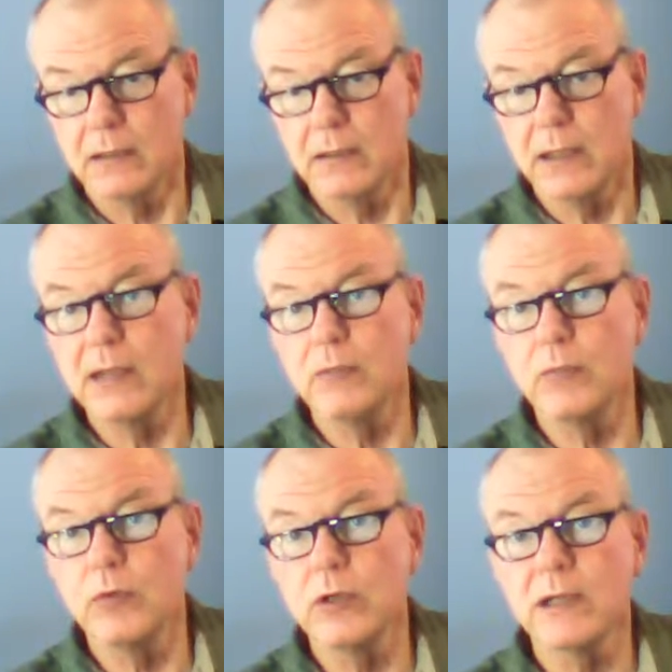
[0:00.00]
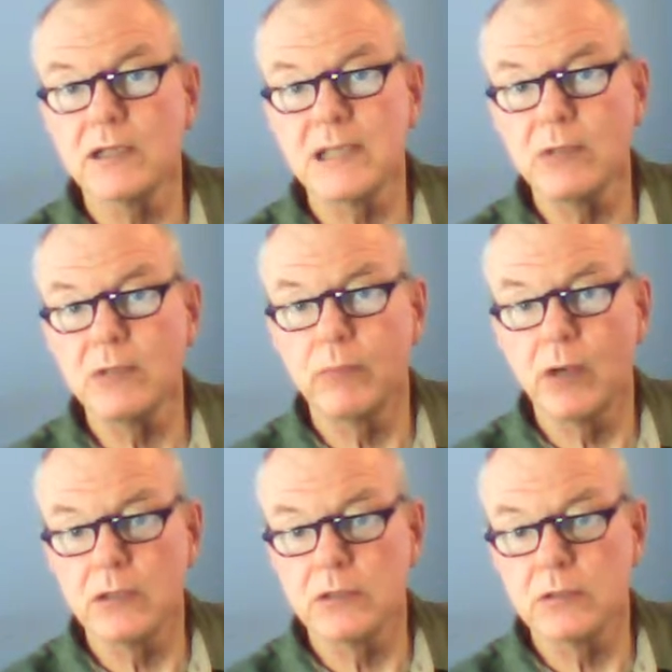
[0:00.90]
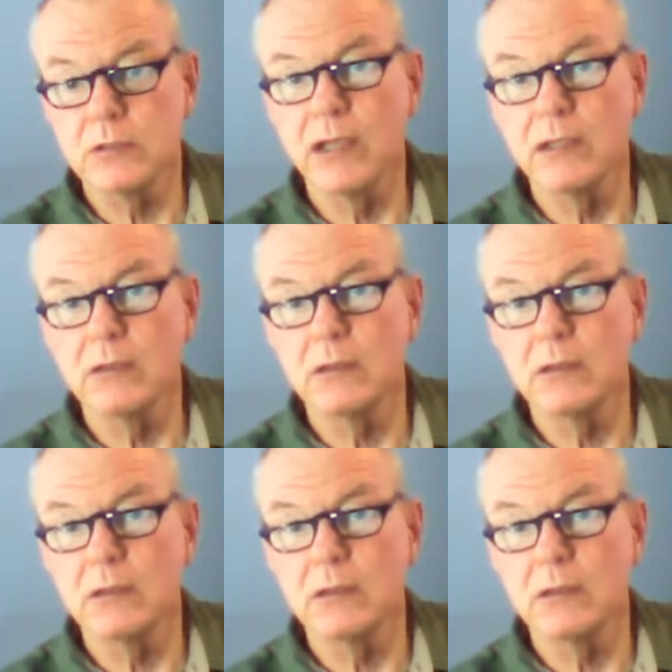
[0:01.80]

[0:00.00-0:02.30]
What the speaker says: they wouldn't accept them parts, right?